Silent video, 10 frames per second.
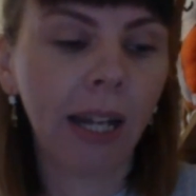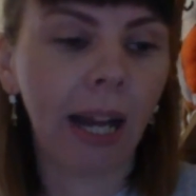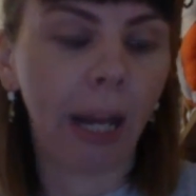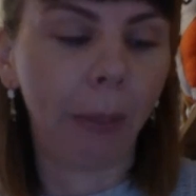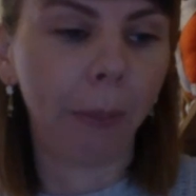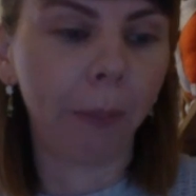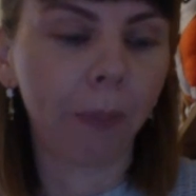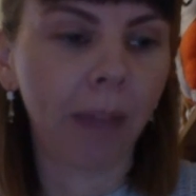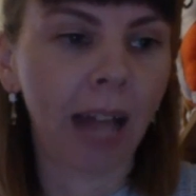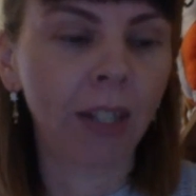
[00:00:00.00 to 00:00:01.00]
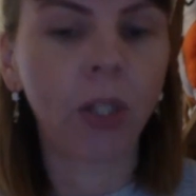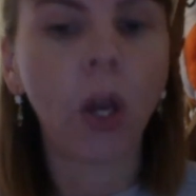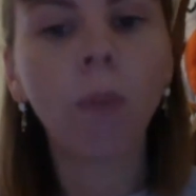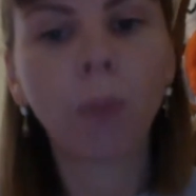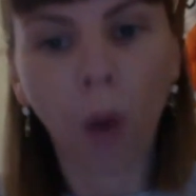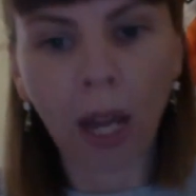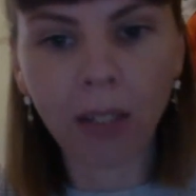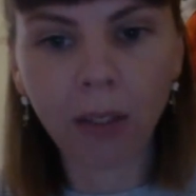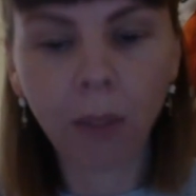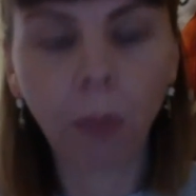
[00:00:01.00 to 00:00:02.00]
at certain
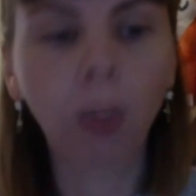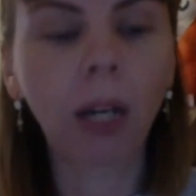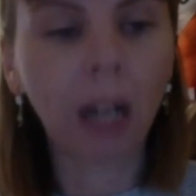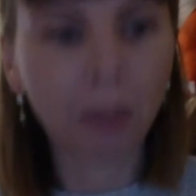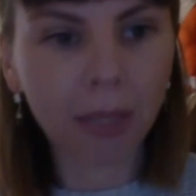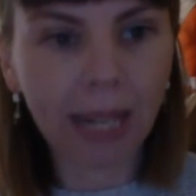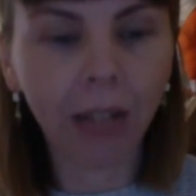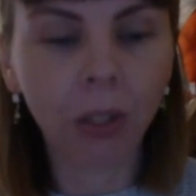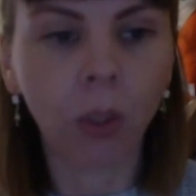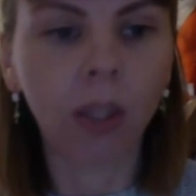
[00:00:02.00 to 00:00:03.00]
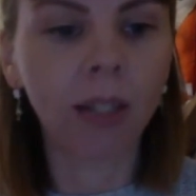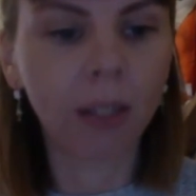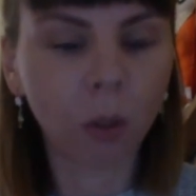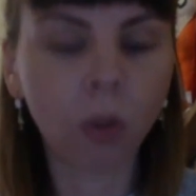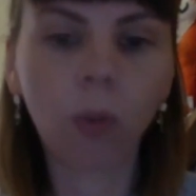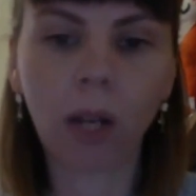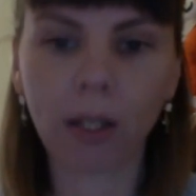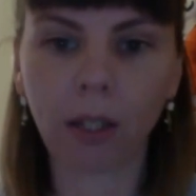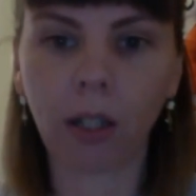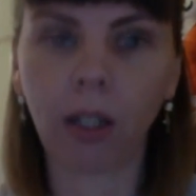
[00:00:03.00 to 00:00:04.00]
points, but when it comes down to it, they're still the
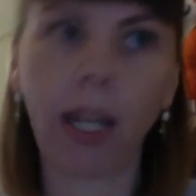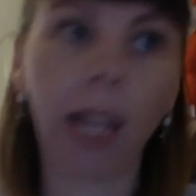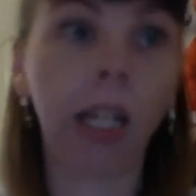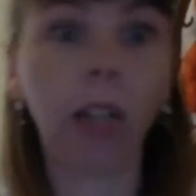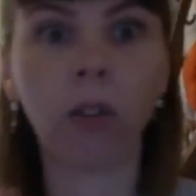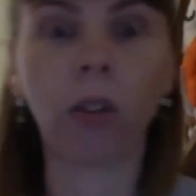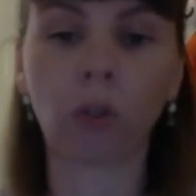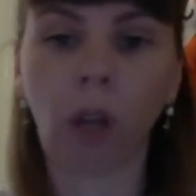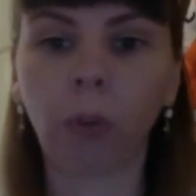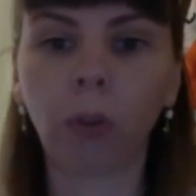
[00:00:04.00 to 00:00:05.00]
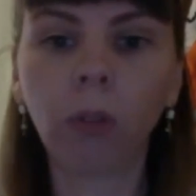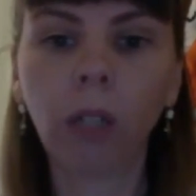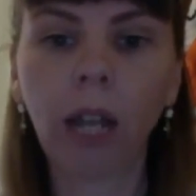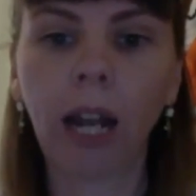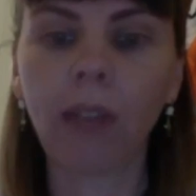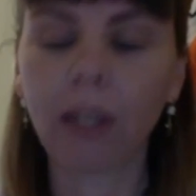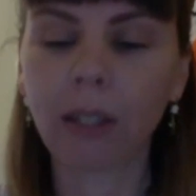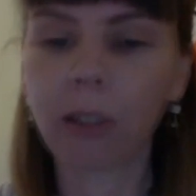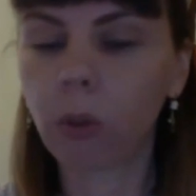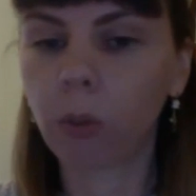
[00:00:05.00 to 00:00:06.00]
ones that are getting into the trouble, and they're
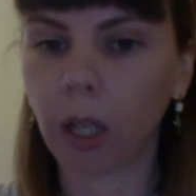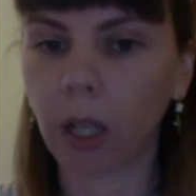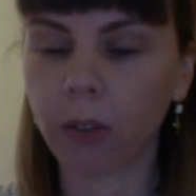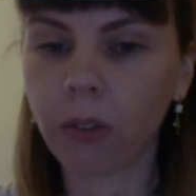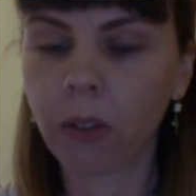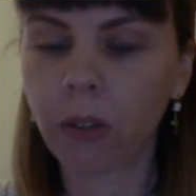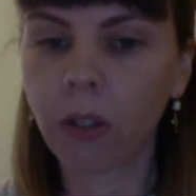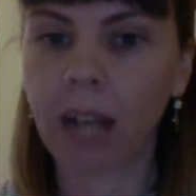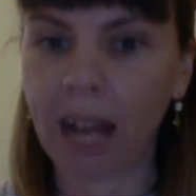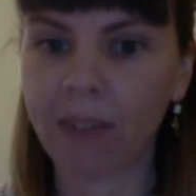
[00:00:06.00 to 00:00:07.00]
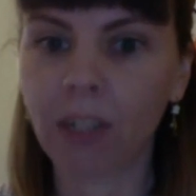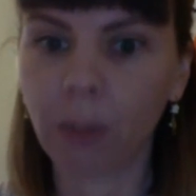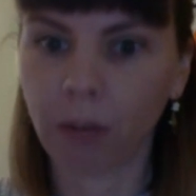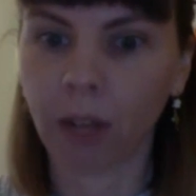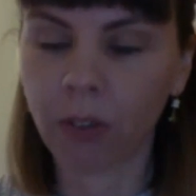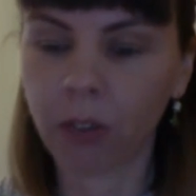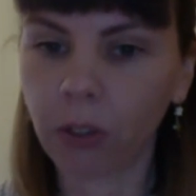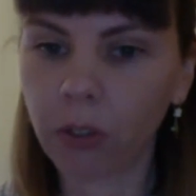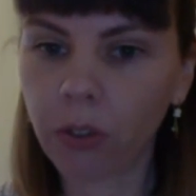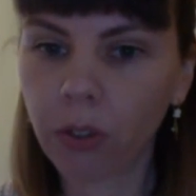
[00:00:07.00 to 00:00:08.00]
still the ones that are having to be
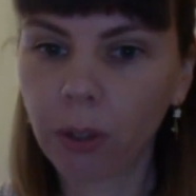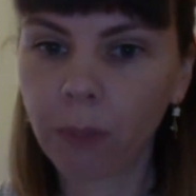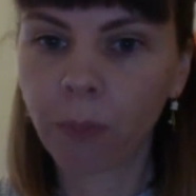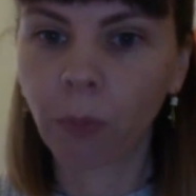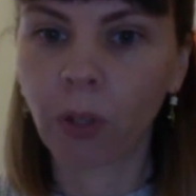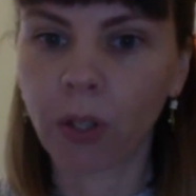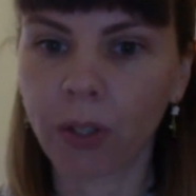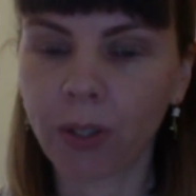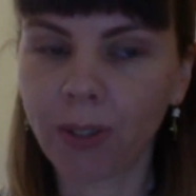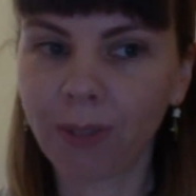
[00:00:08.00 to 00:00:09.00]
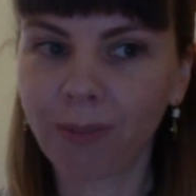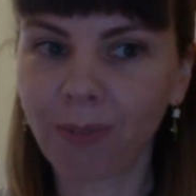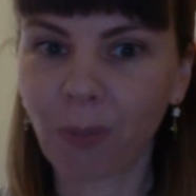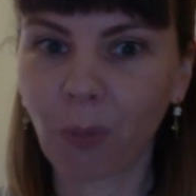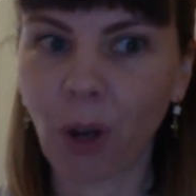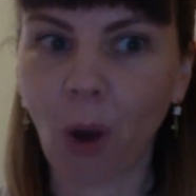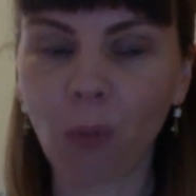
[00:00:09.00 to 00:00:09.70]
rescued, because we